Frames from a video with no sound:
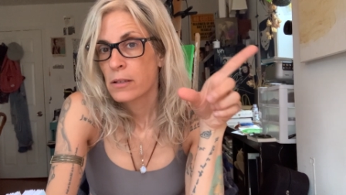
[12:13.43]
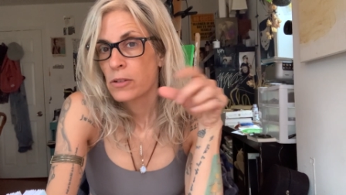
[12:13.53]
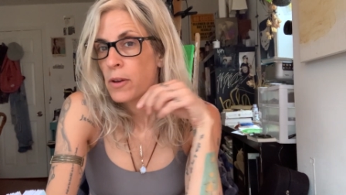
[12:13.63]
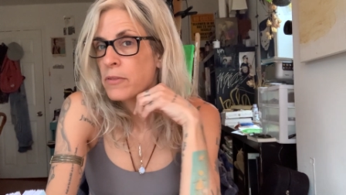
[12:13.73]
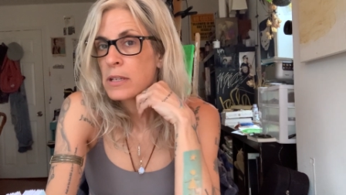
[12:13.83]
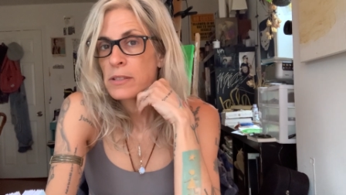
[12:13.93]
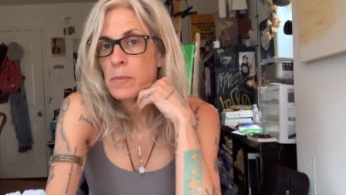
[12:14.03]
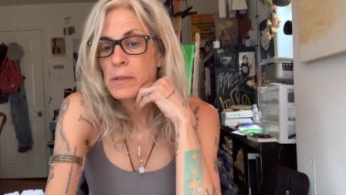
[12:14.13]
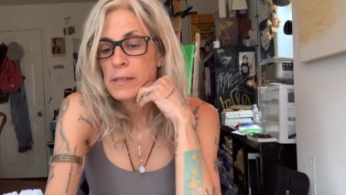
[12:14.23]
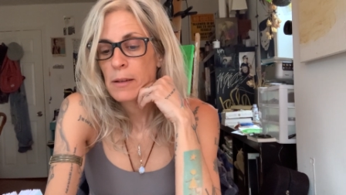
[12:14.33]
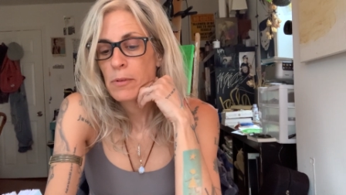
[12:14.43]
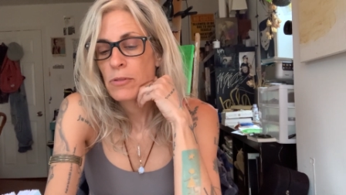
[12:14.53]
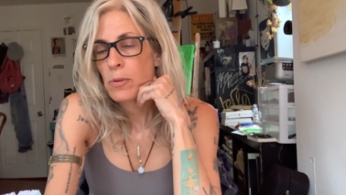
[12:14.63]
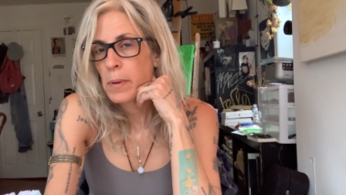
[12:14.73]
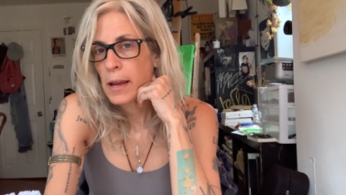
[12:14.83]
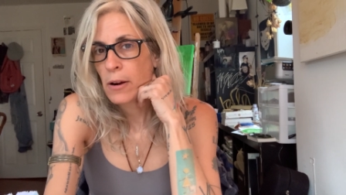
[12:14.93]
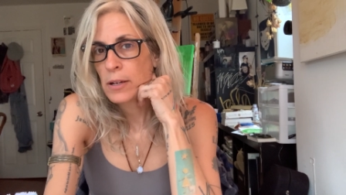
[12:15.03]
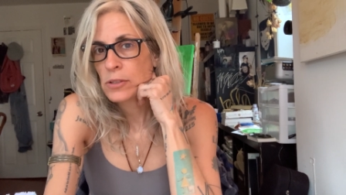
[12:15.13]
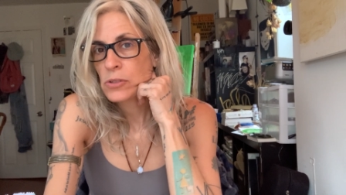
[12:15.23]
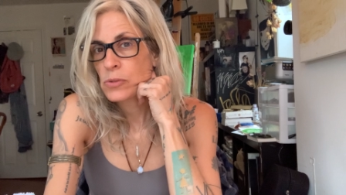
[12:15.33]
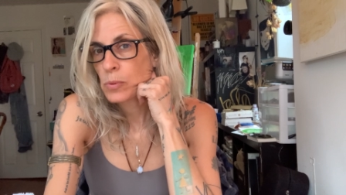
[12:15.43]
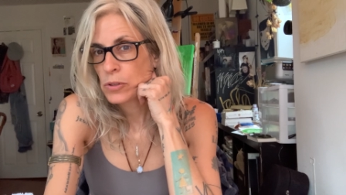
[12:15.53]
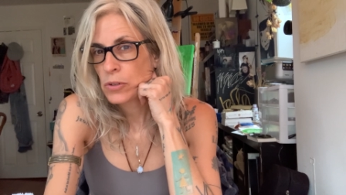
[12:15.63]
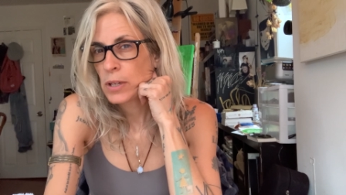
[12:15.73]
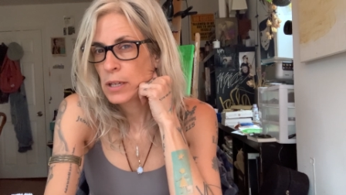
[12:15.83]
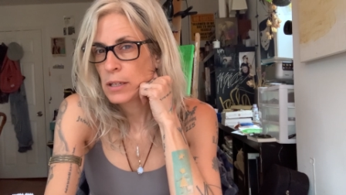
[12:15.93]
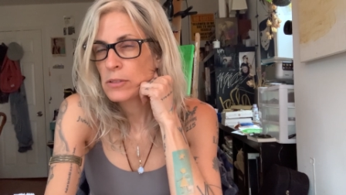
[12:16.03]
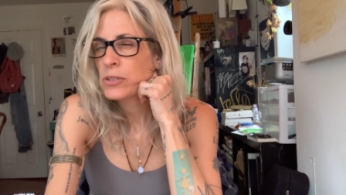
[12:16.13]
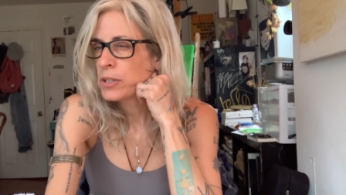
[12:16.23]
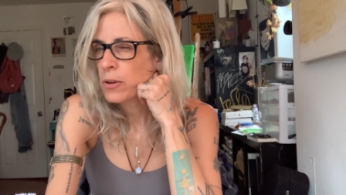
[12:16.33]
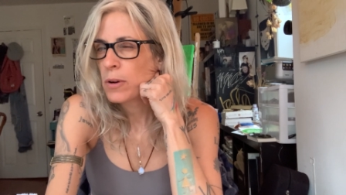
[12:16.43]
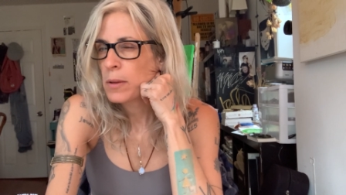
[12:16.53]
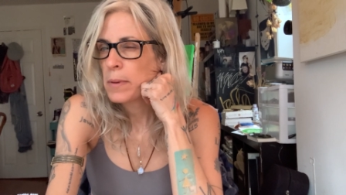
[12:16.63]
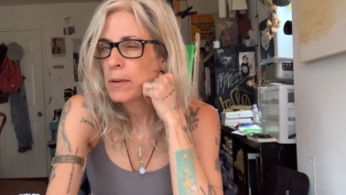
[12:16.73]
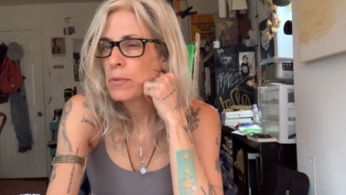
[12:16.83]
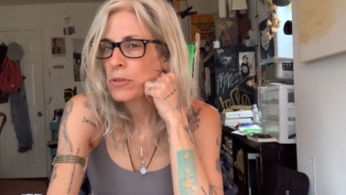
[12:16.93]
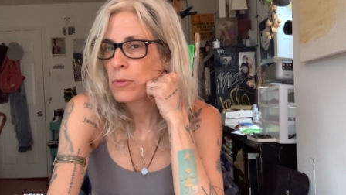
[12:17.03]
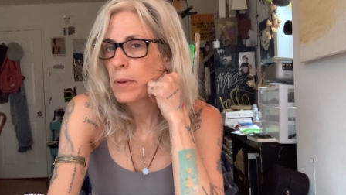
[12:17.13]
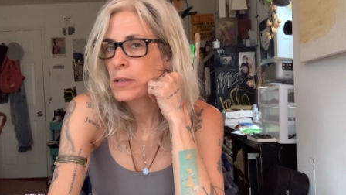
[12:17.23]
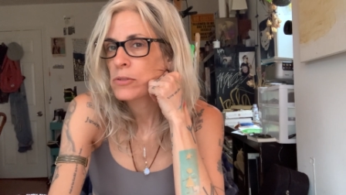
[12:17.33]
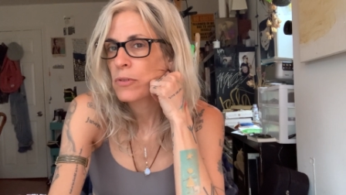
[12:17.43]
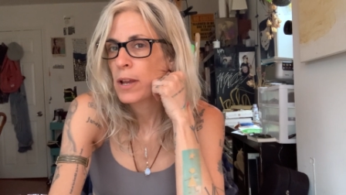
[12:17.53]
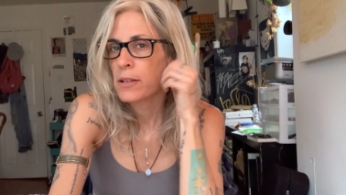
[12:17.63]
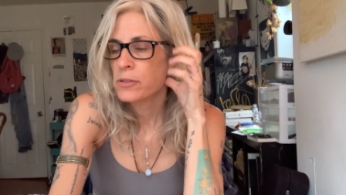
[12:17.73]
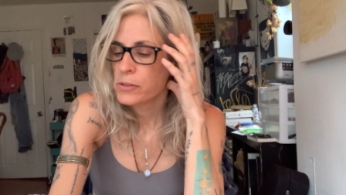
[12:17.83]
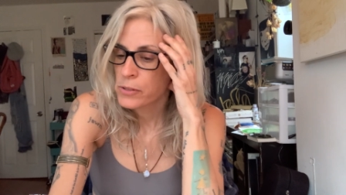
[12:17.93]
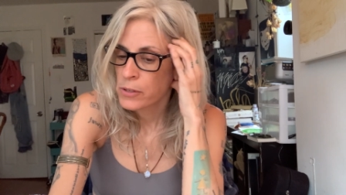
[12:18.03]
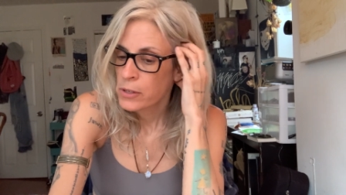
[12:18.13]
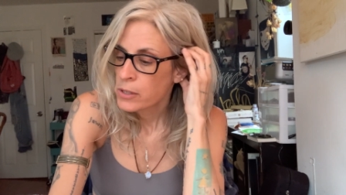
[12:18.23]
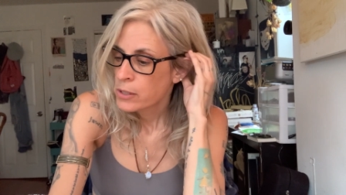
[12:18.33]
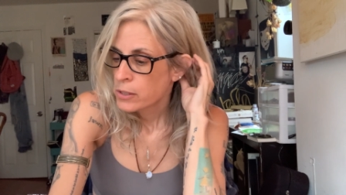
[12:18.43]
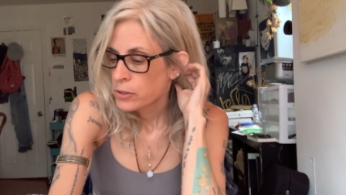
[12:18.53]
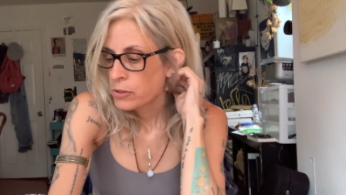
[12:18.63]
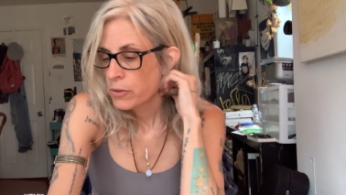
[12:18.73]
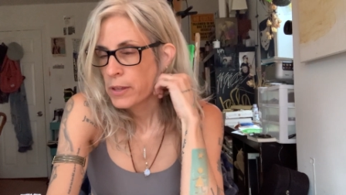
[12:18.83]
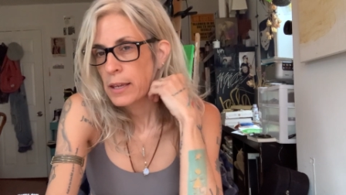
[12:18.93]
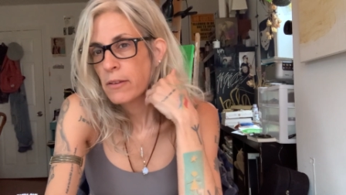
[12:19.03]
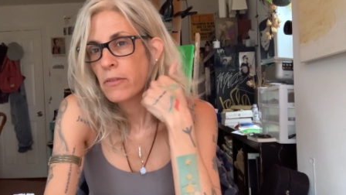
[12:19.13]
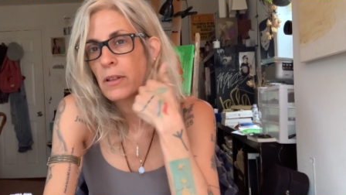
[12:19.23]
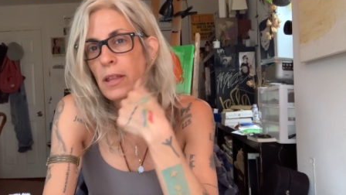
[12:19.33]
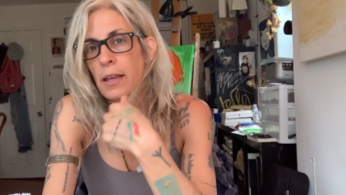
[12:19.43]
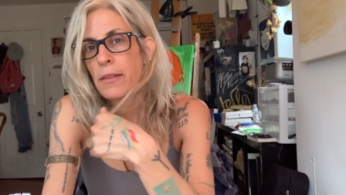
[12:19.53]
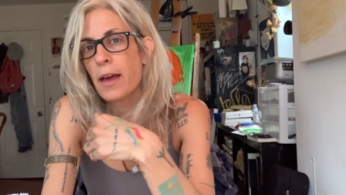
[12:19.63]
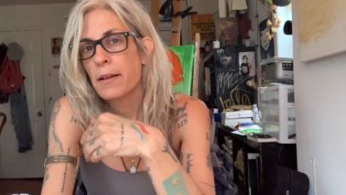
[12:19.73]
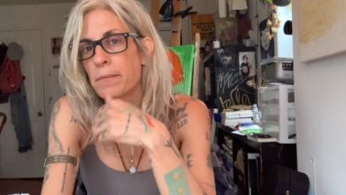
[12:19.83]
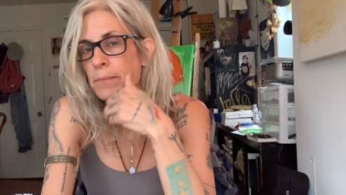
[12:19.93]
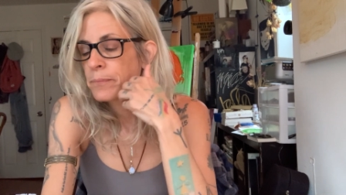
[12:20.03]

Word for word: You have an intimacy with your parents, with your kids, you know what I mean? With your best friends. So think of it like that.